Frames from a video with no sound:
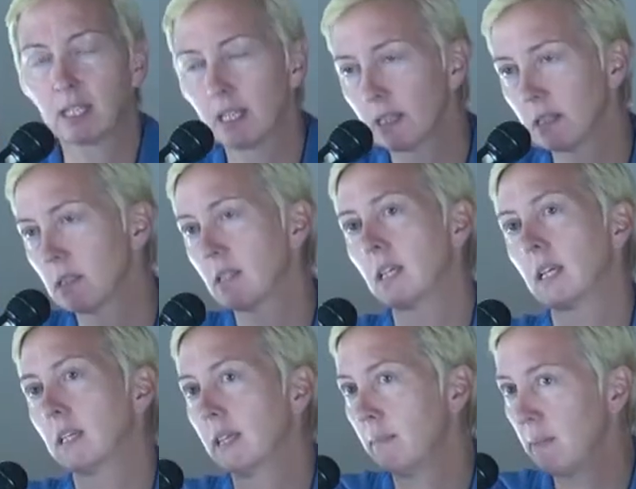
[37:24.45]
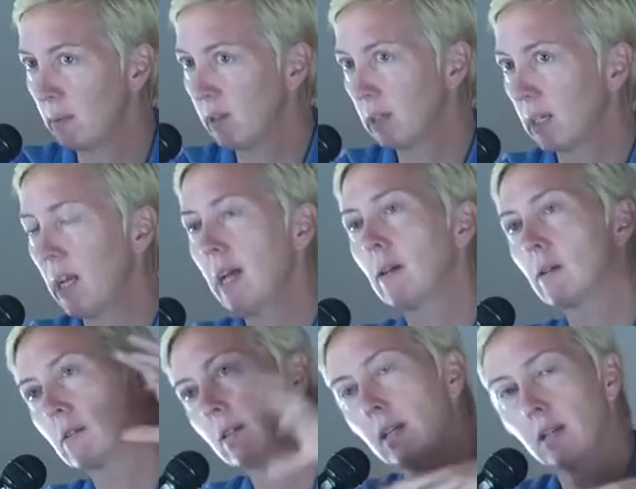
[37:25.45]
and then maybe I'll get a
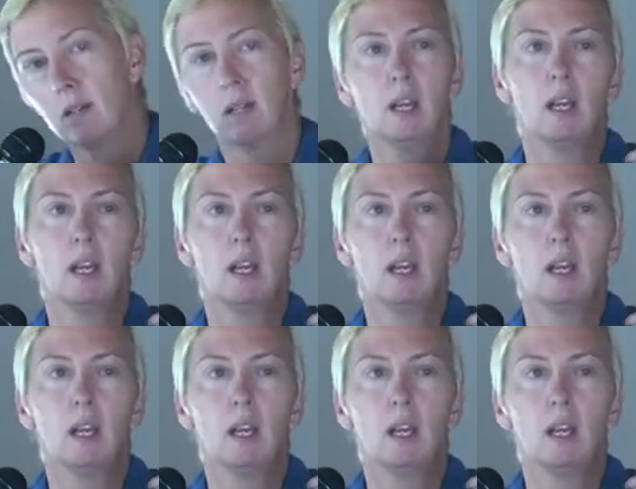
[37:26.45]
house, and then oh